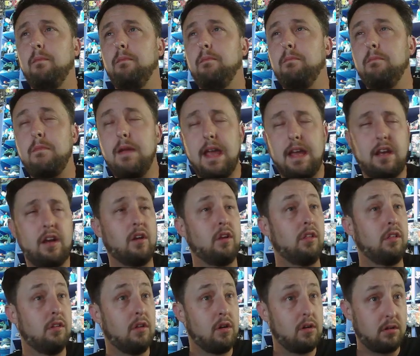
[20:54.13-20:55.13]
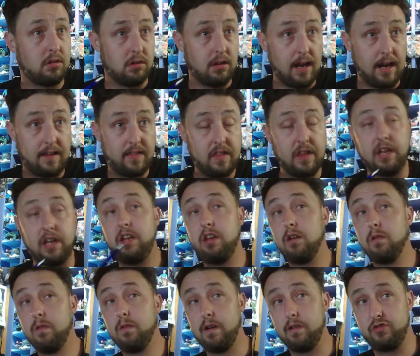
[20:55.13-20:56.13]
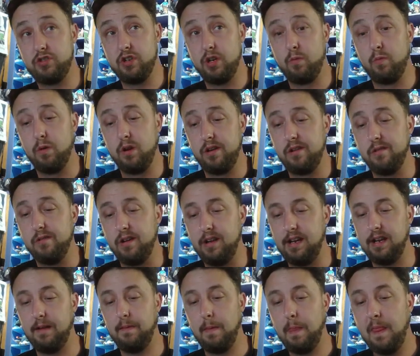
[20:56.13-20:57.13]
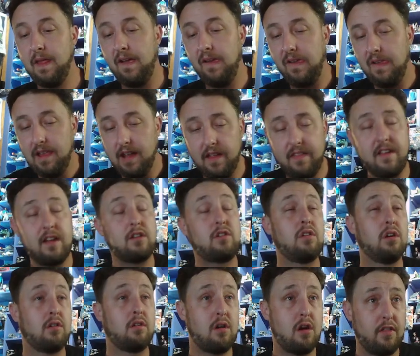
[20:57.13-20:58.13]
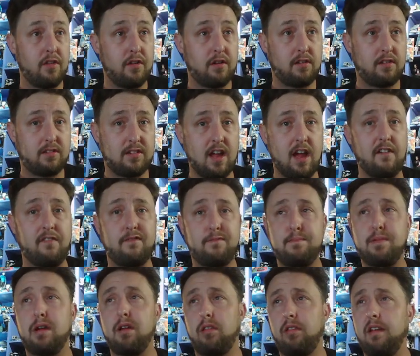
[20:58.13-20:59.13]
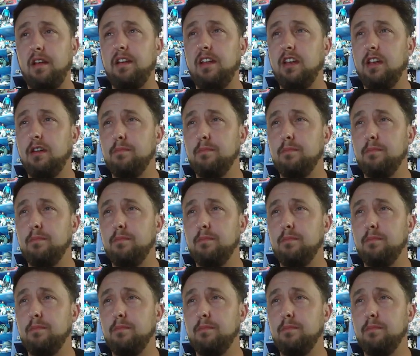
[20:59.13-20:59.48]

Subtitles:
made it look like the Herogen were doing it, and then took all their stuff because they needed